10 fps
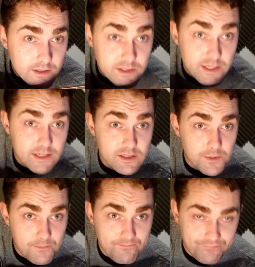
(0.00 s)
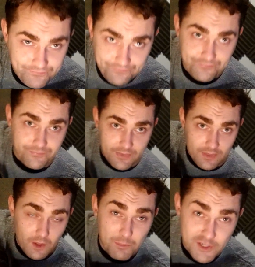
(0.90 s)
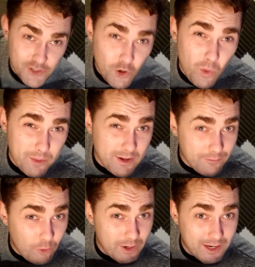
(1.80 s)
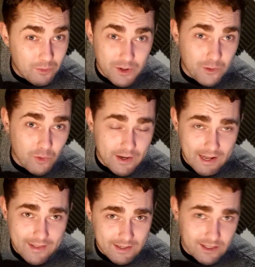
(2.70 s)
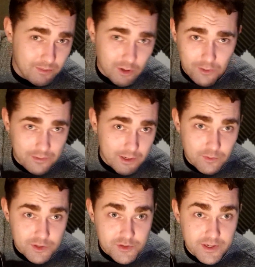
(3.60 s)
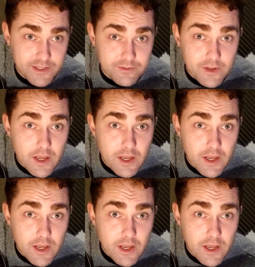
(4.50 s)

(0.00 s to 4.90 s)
sixth, because you don't want to be avoiding it with your right hand. That'll be awfully restrictive.